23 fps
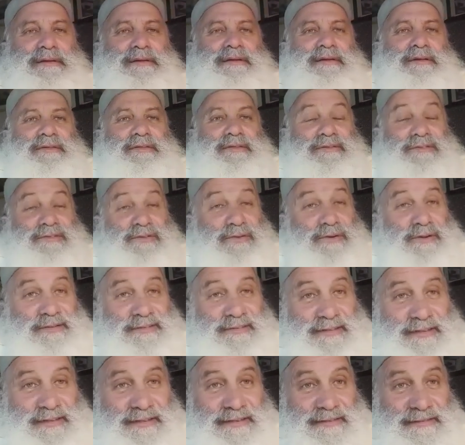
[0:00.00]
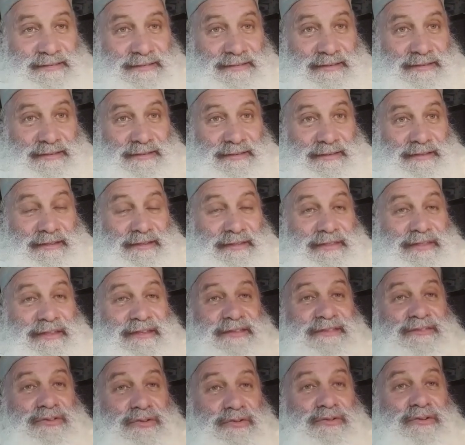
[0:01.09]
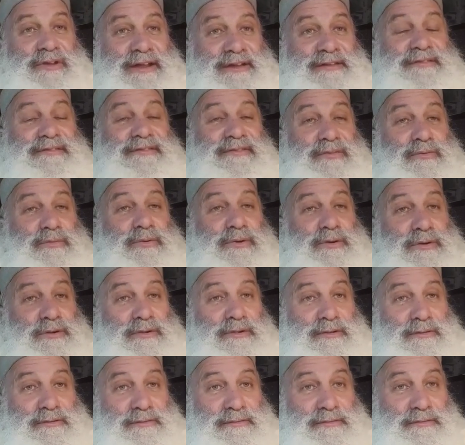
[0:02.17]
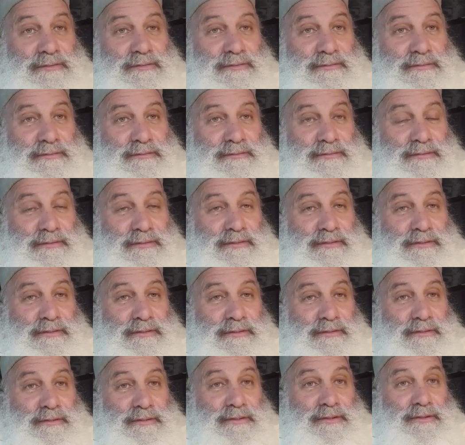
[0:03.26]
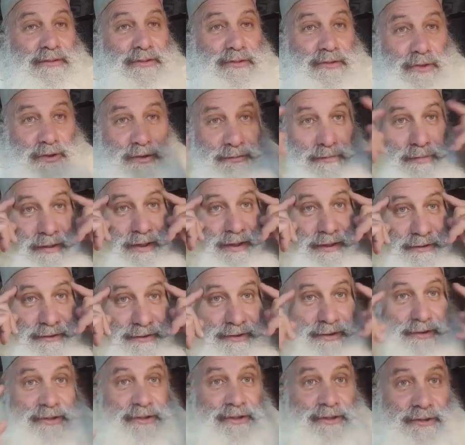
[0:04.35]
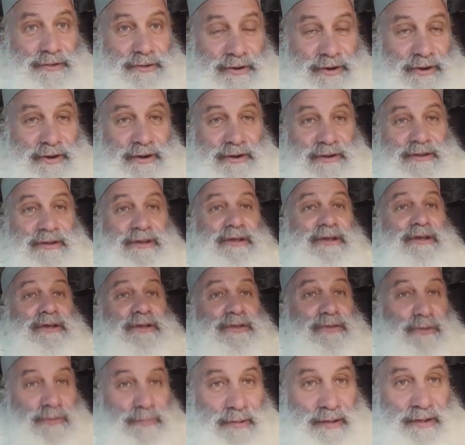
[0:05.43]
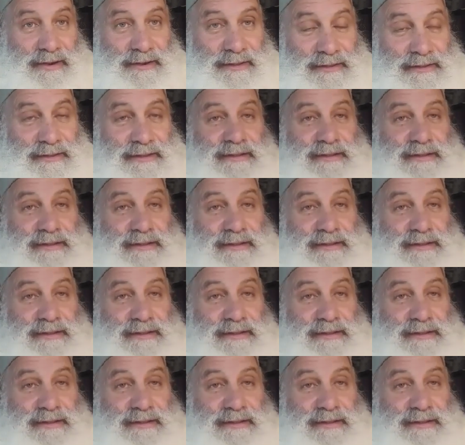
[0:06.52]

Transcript: The Zohar says, this unites the world. Your mind, your heart, your body,